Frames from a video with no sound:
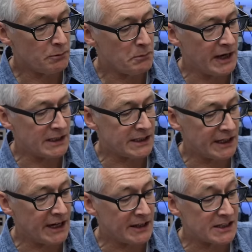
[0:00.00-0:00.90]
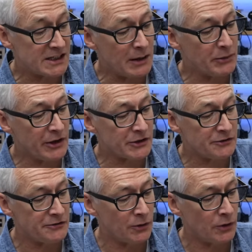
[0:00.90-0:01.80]
mate together. Same goes
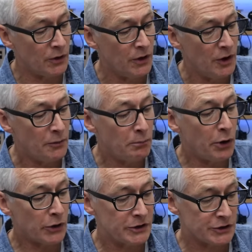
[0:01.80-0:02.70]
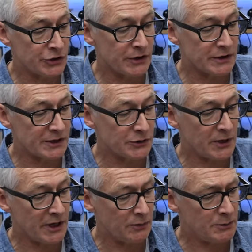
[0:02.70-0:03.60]
for box joints as
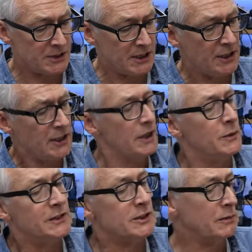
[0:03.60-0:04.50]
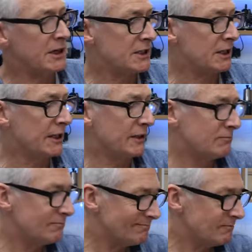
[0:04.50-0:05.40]
well, which is basically
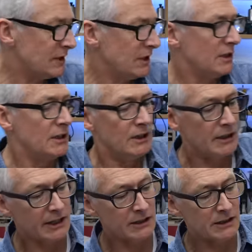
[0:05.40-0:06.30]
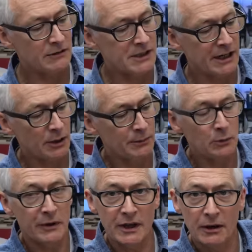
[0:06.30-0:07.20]
like a dovetail but
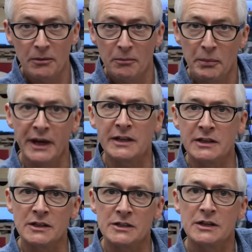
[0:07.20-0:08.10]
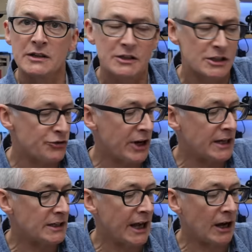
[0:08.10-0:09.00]
with the pins
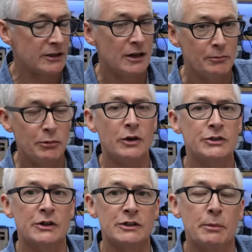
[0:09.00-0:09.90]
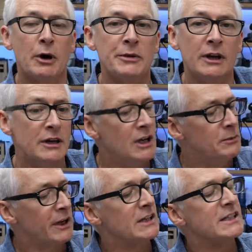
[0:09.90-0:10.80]
straightened out. Box joints are popular
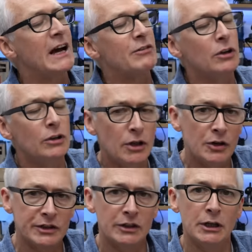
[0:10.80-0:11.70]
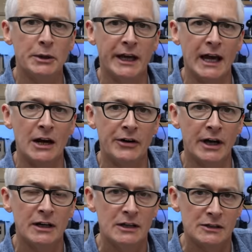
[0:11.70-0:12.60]
because they have a lot of gluing
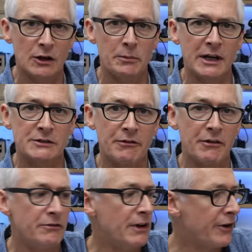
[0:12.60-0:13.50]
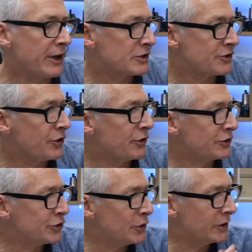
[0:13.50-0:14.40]
area, so it makes for a very strong
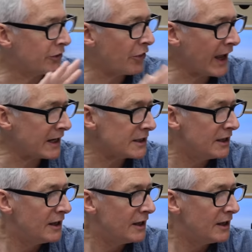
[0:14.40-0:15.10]
joint. That